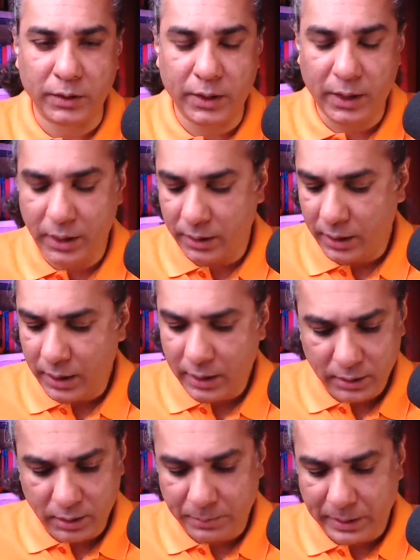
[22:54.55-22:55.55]
They
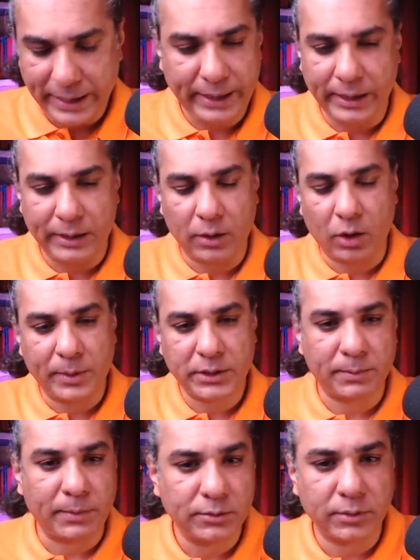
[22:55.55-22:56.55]
they buy
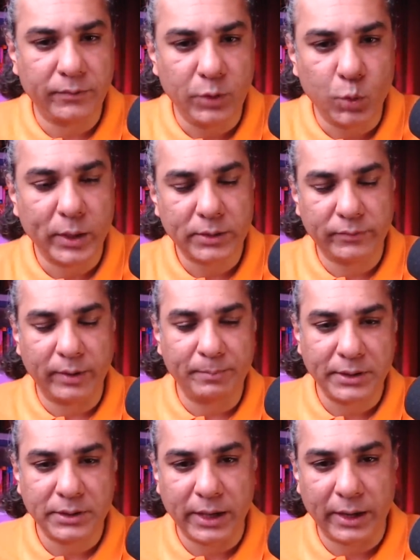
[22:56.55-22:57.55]
enormous amounts of US
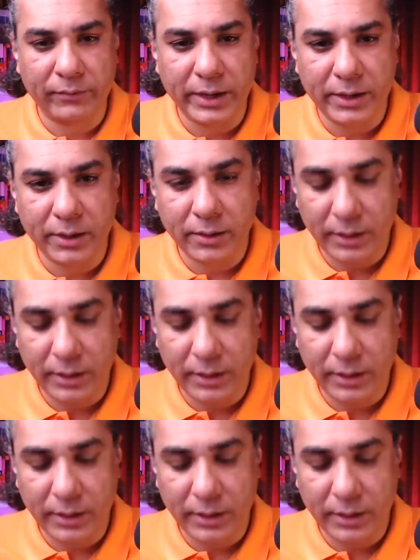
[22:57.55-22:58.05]
weapons every year.